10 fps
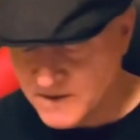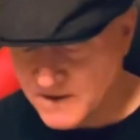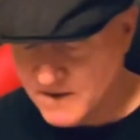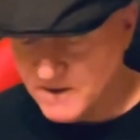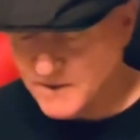
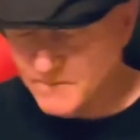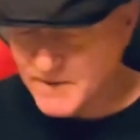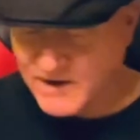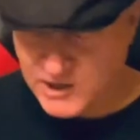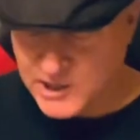
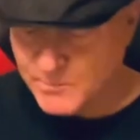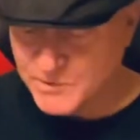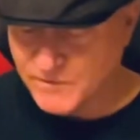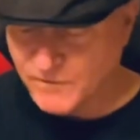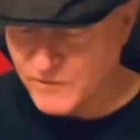I've got a couple
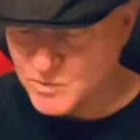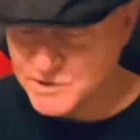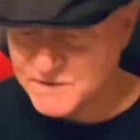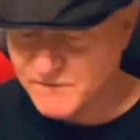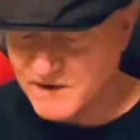different
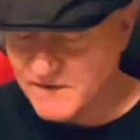versions of it.